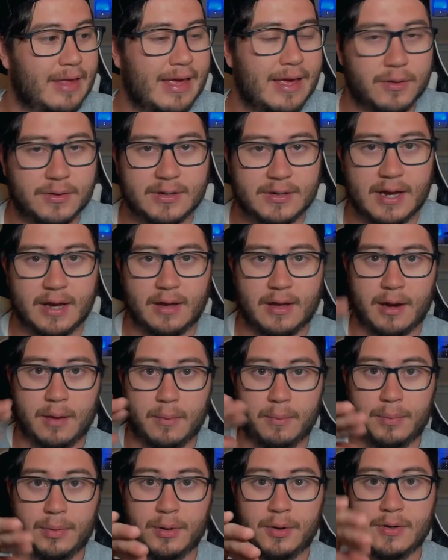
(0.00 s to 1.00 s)
The EOTech kind
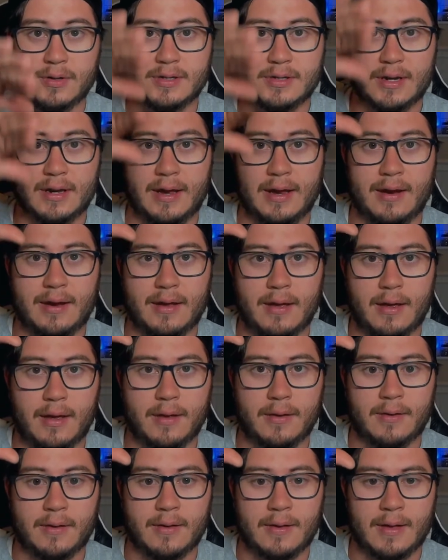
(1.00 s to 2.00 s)
of blurs in
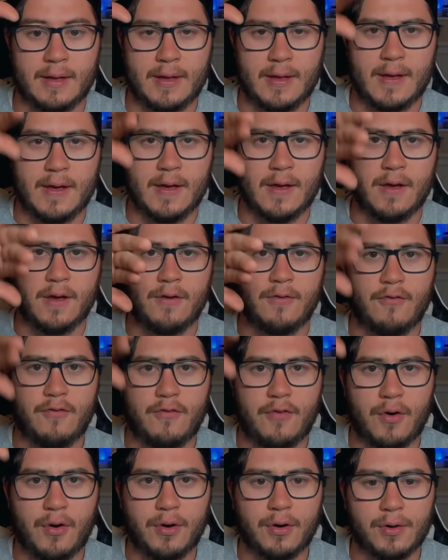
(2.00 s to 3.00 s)
a
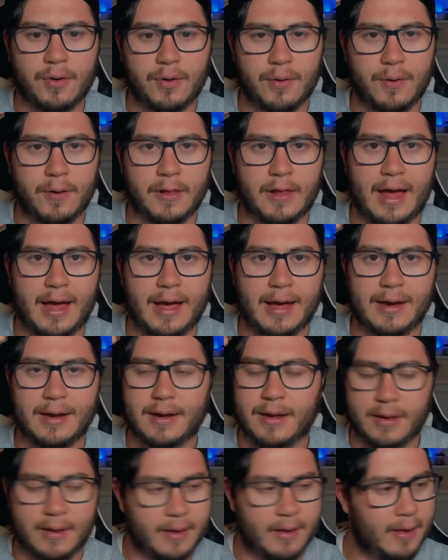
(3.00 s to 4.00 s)
vertical
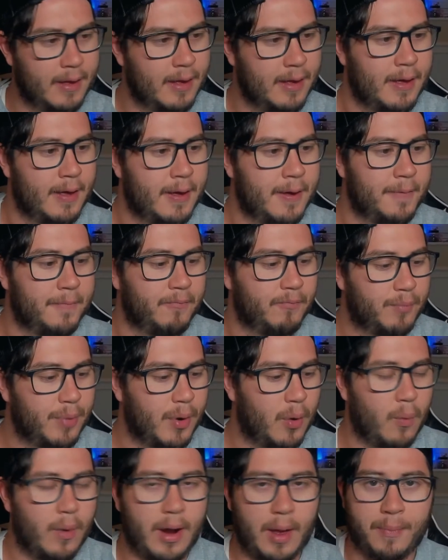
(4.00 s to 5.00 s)
line,
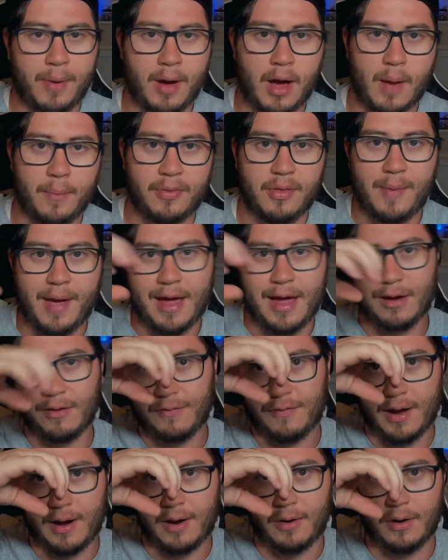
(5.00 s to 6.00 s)
but when I pop the
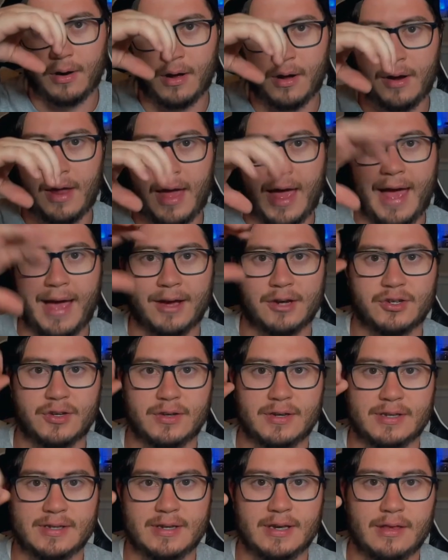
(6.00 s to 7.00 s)
magnifier on, I
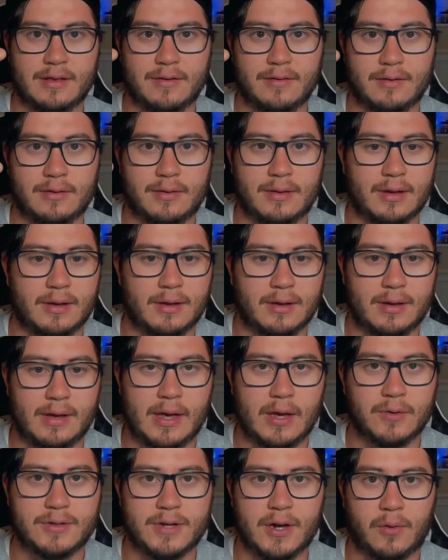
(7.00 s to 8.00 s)
actually see the
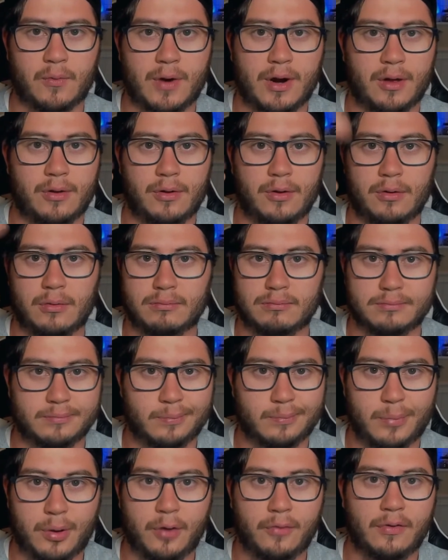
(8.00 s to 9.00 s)
EOTech reticle
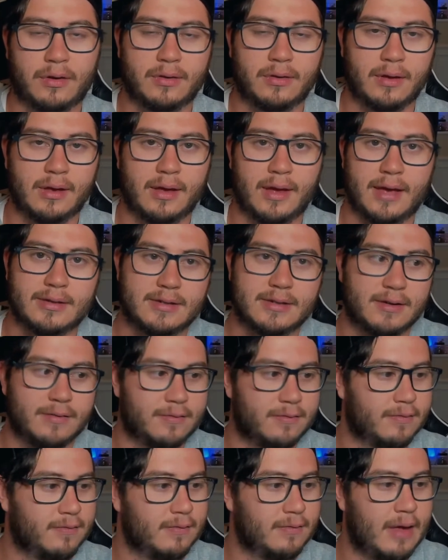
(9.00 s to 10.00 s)
perfectly as
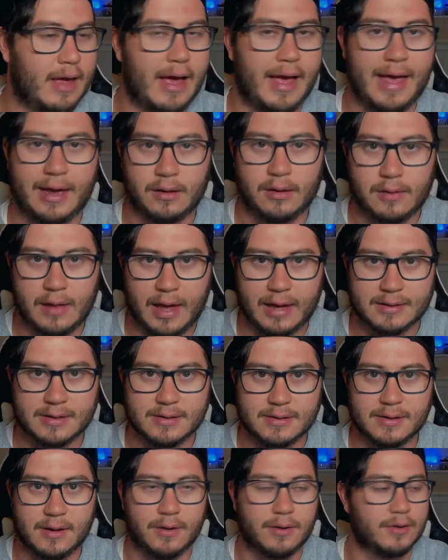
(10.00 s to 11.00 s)
if I had
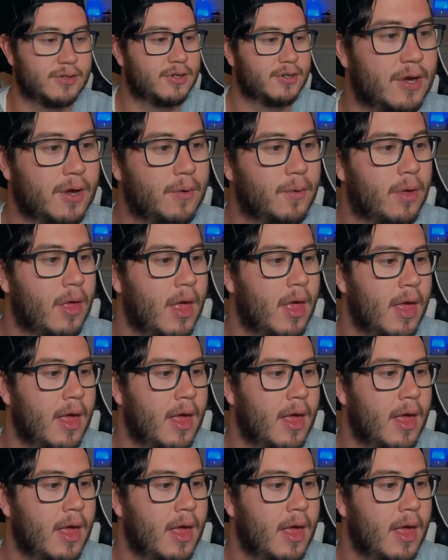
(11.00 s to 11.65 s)
glasses on. So